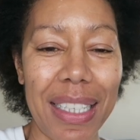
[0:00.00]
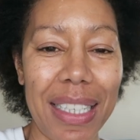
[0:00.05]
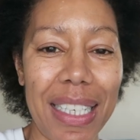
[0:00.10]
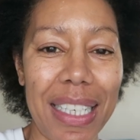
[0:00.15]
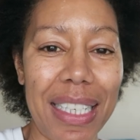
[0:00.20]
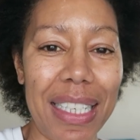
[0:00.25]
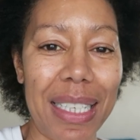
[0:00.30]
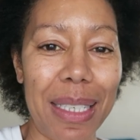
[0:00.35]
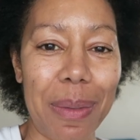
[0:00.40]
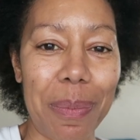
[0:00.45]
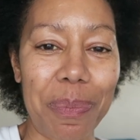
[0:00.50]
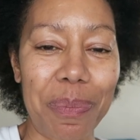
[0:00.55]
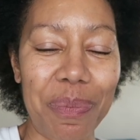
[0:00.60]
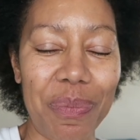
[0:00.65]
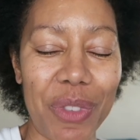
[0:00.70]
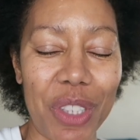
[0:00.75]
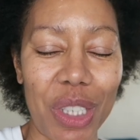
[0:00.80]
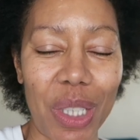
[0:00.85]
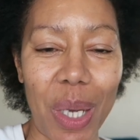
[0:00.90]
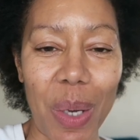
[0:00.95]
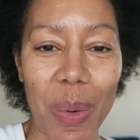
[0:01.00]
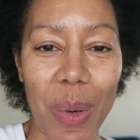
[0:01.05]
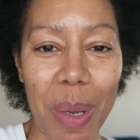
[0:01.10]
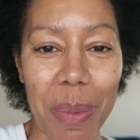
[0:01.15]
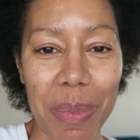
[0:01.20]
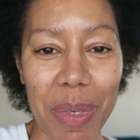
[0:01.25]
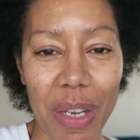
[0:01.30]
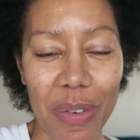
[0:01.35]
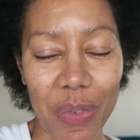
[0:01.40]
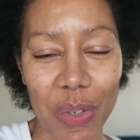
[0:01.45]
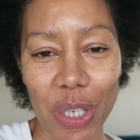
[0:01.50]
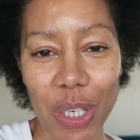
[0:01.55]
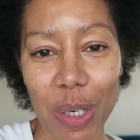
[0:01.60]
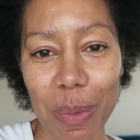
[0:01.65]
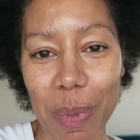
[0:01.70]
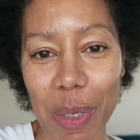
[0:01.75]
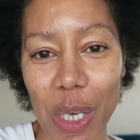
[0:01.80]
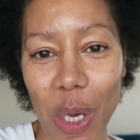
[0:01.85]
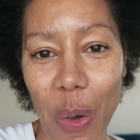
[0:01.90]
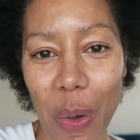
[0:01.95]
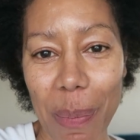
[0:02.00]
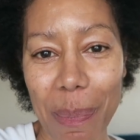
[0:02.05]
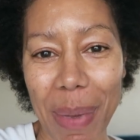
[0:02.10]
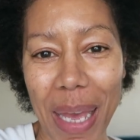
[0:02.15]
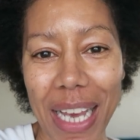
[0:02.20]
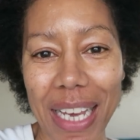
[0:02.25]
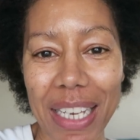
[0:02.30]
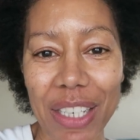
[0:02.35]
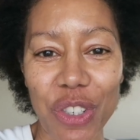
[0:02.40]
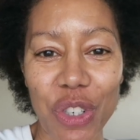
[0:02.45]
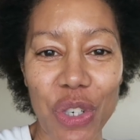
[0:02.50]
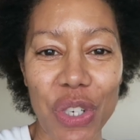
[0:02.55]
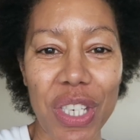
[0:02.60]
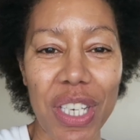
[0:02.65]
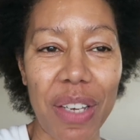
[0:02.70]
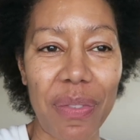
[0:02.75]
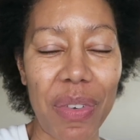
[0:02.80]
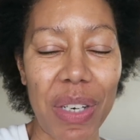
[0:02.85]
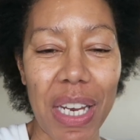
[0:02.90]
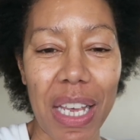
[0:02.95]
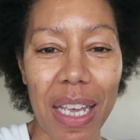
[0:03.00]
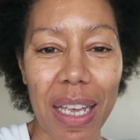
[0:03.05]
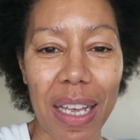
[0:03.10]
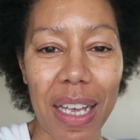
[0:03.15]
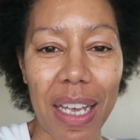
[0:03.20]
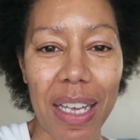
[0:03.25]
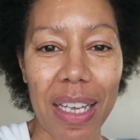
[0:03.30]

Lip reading: so I'm definitely going to be going back and just giving it,